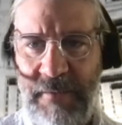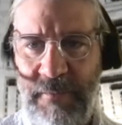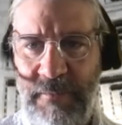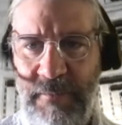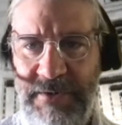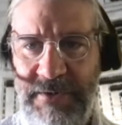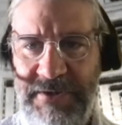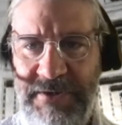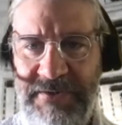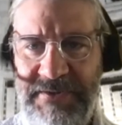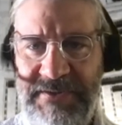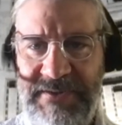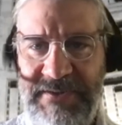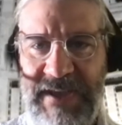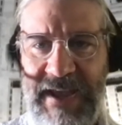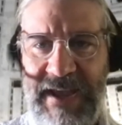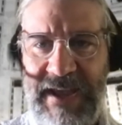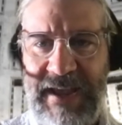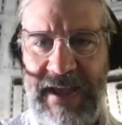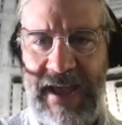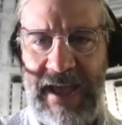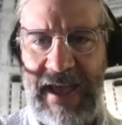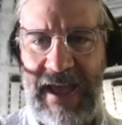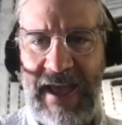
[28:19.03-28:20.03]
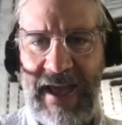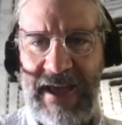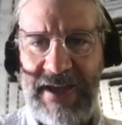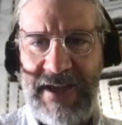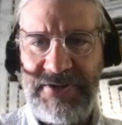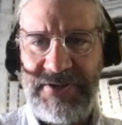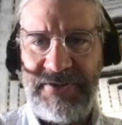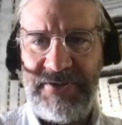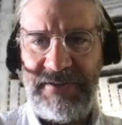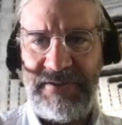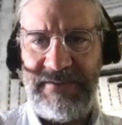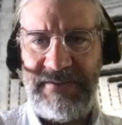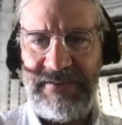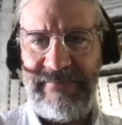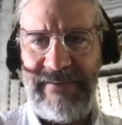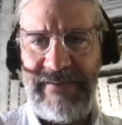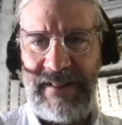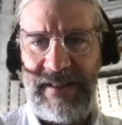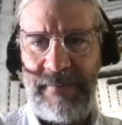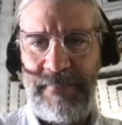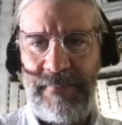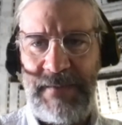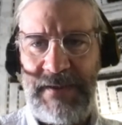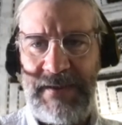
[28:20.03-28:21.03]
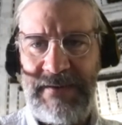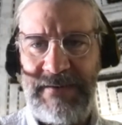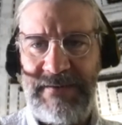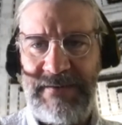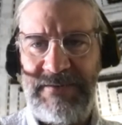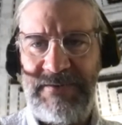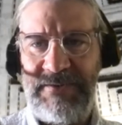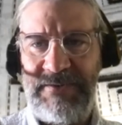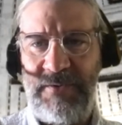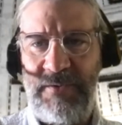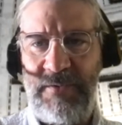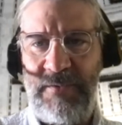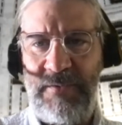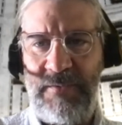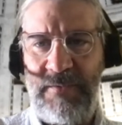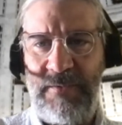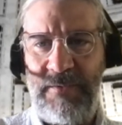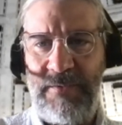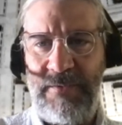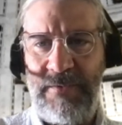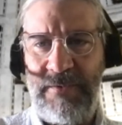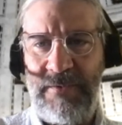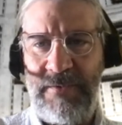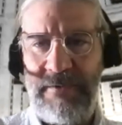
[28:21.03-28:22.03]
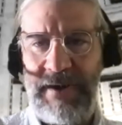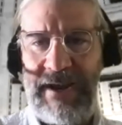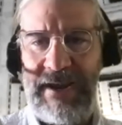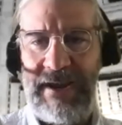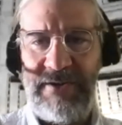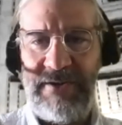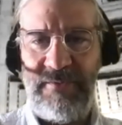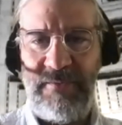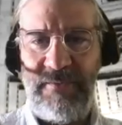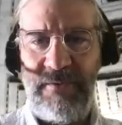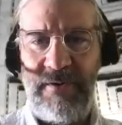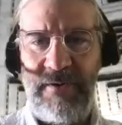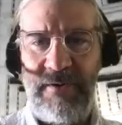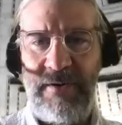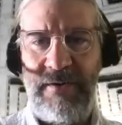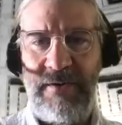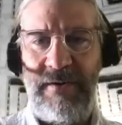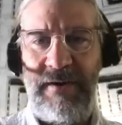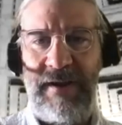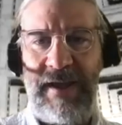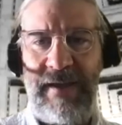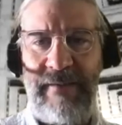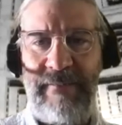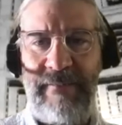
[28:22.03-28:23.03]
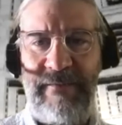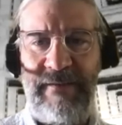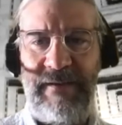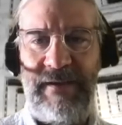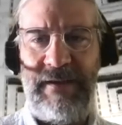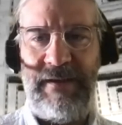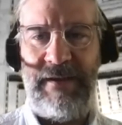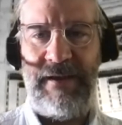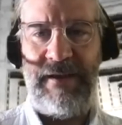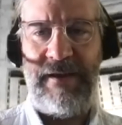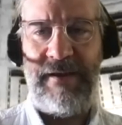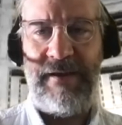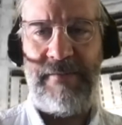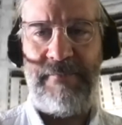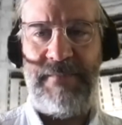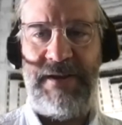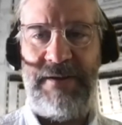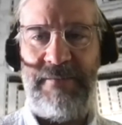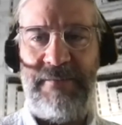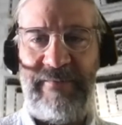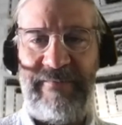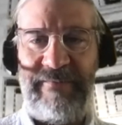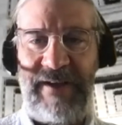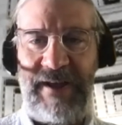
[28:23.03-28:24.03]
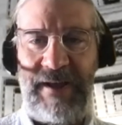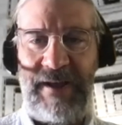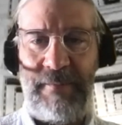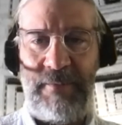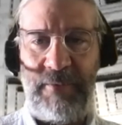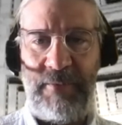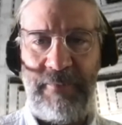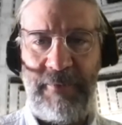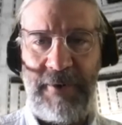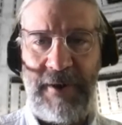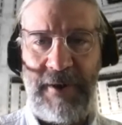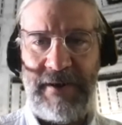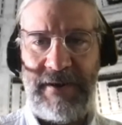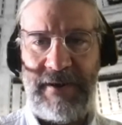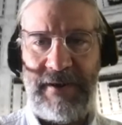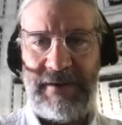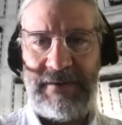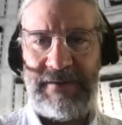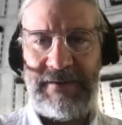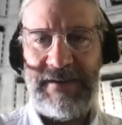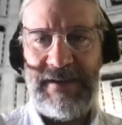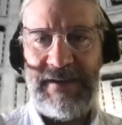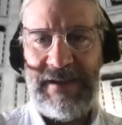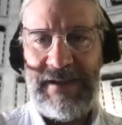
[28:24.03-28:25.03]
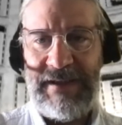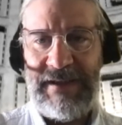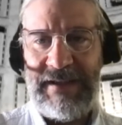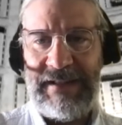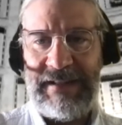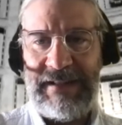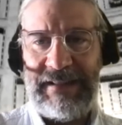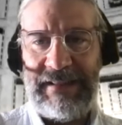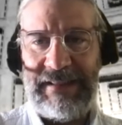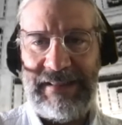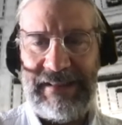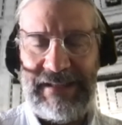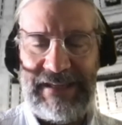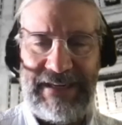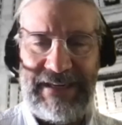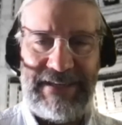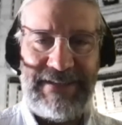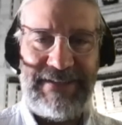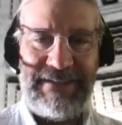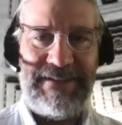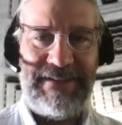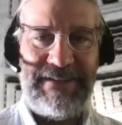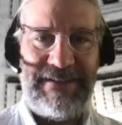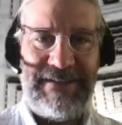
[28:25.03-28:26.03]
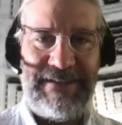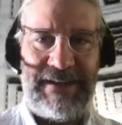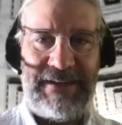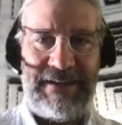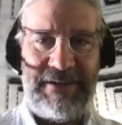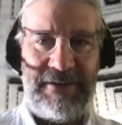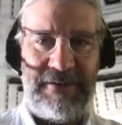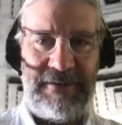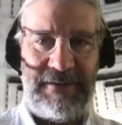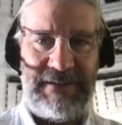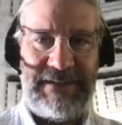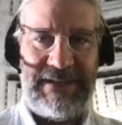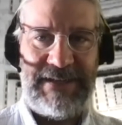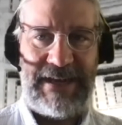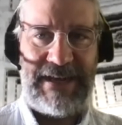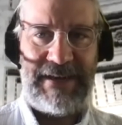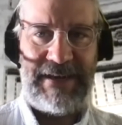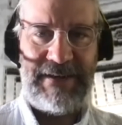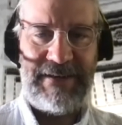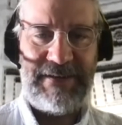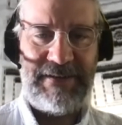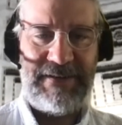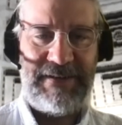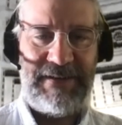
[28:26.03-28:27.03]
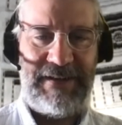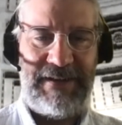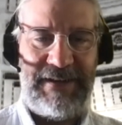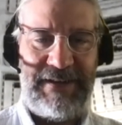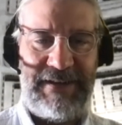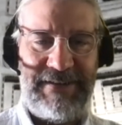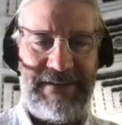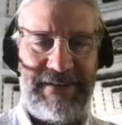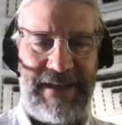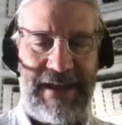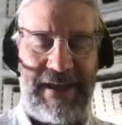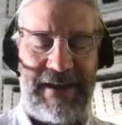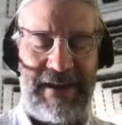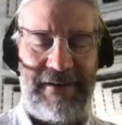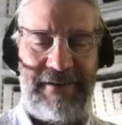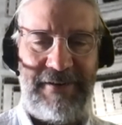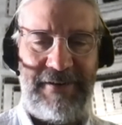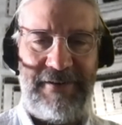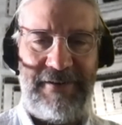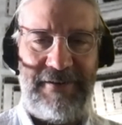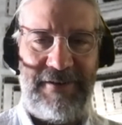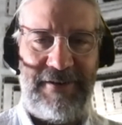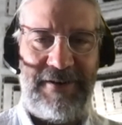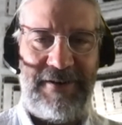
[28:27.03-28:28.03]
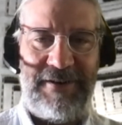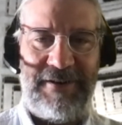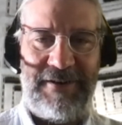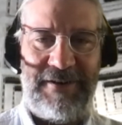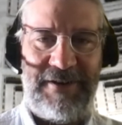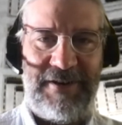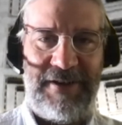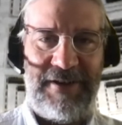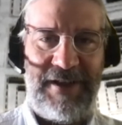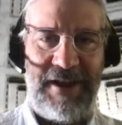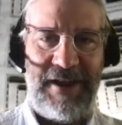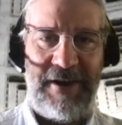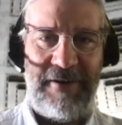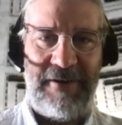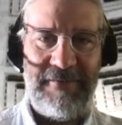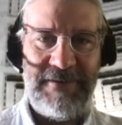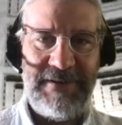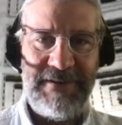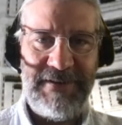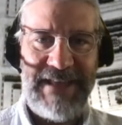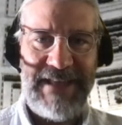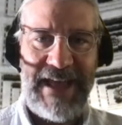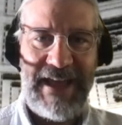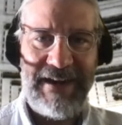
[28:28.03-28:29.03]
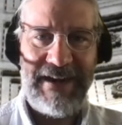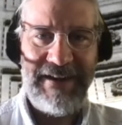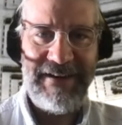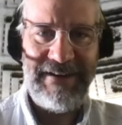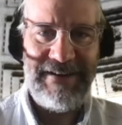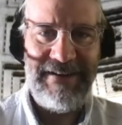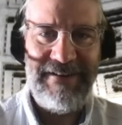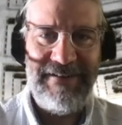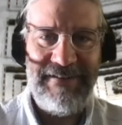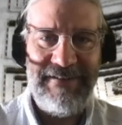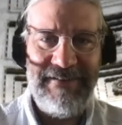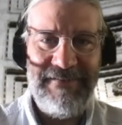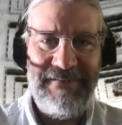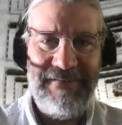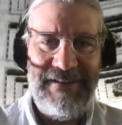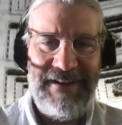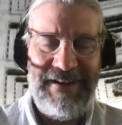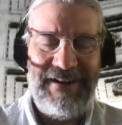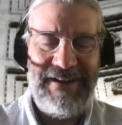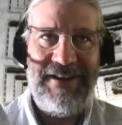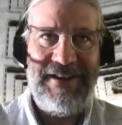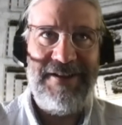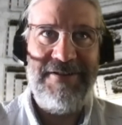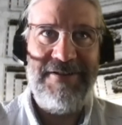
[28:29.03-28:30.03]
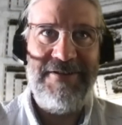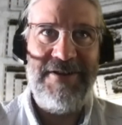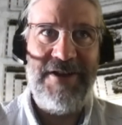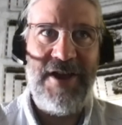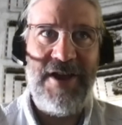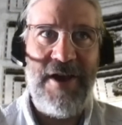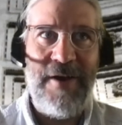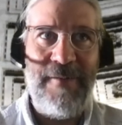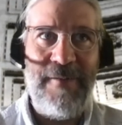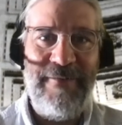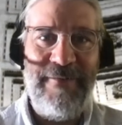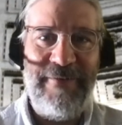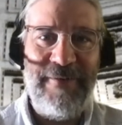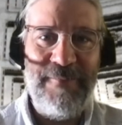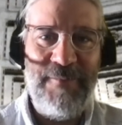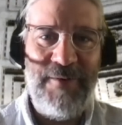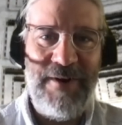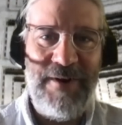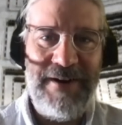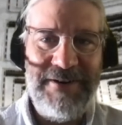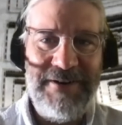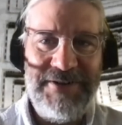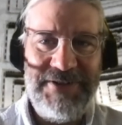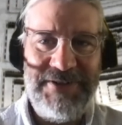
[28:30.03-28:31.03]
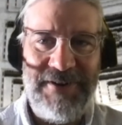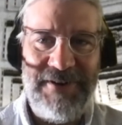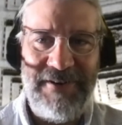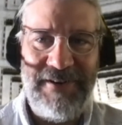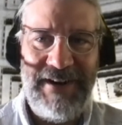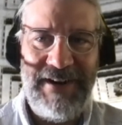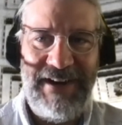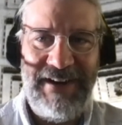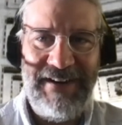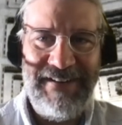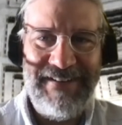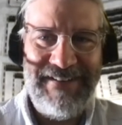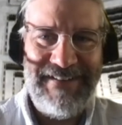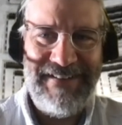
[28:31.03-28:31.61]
Would you say agile development or MV minimum viable product leads to technical debt? Is that, does that come from where you're starting?